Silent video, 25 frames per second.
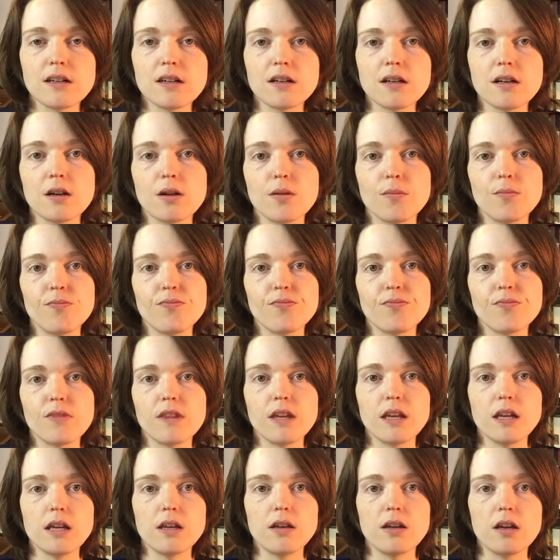
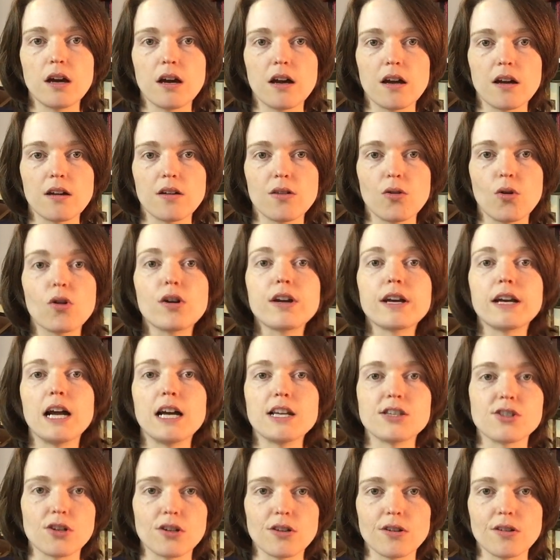The
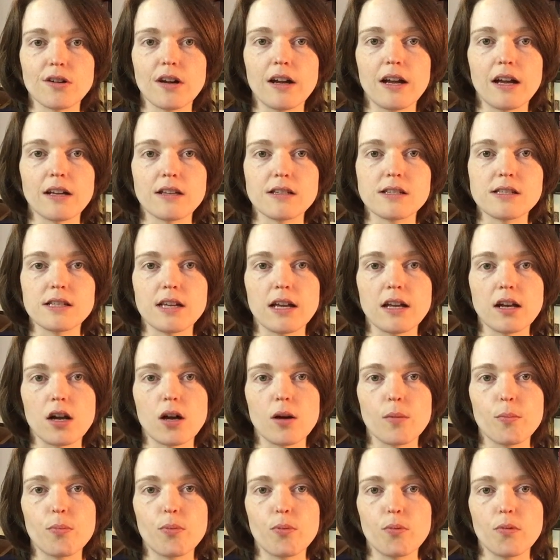organizer had set
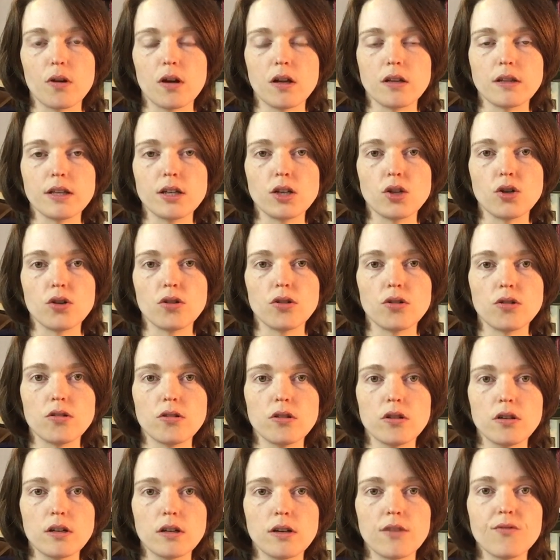up a
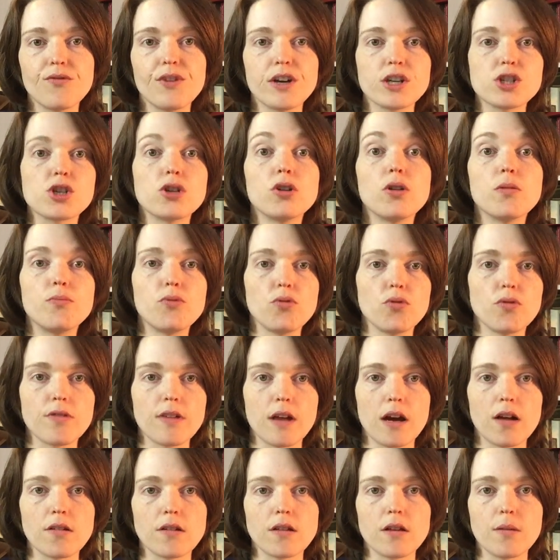little confessional booth
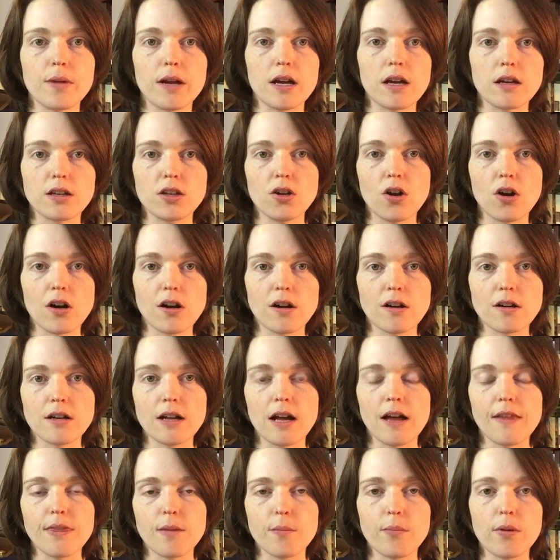out in the backyard
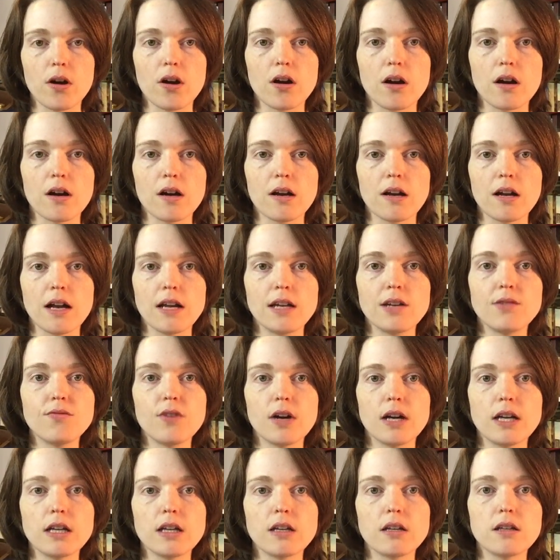at the bar and
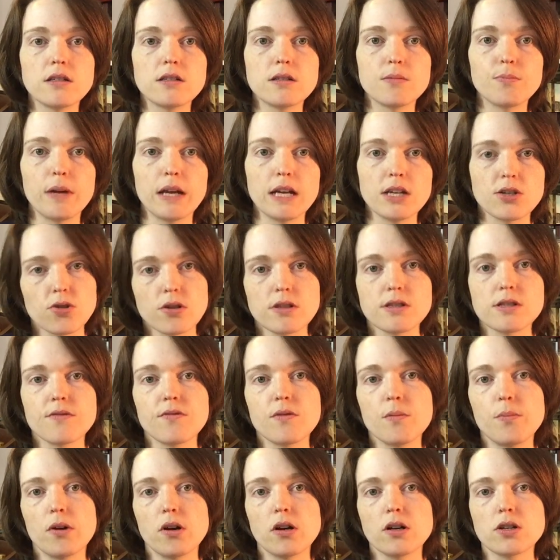invited patrons
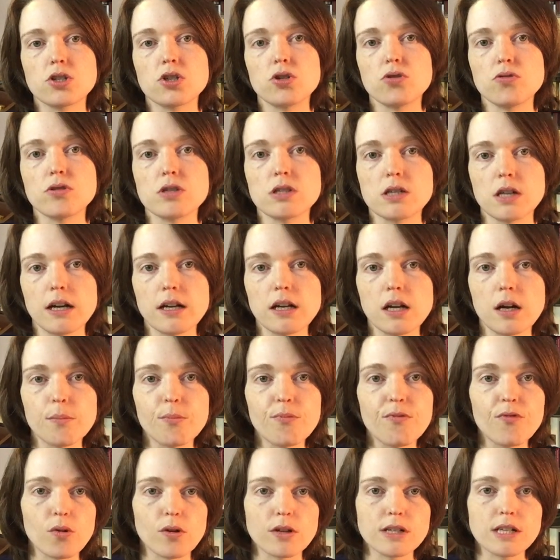of the bar to sign
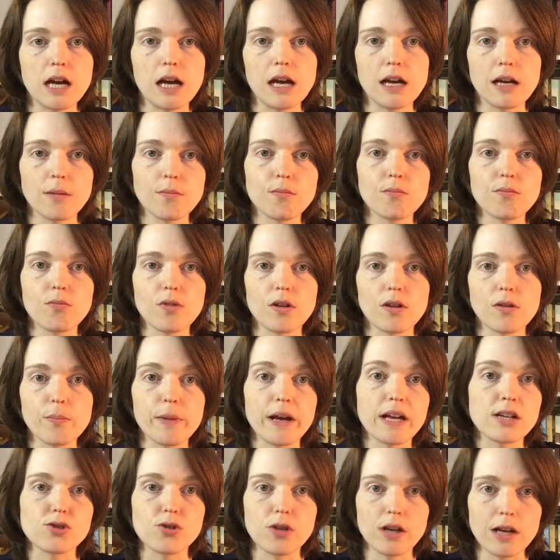up for time with
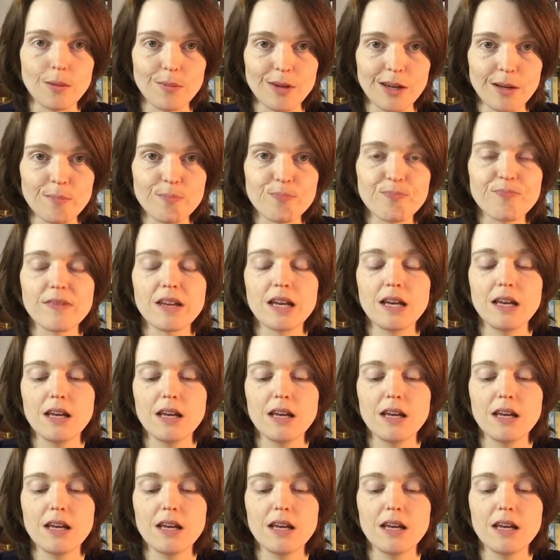Pastor Amy.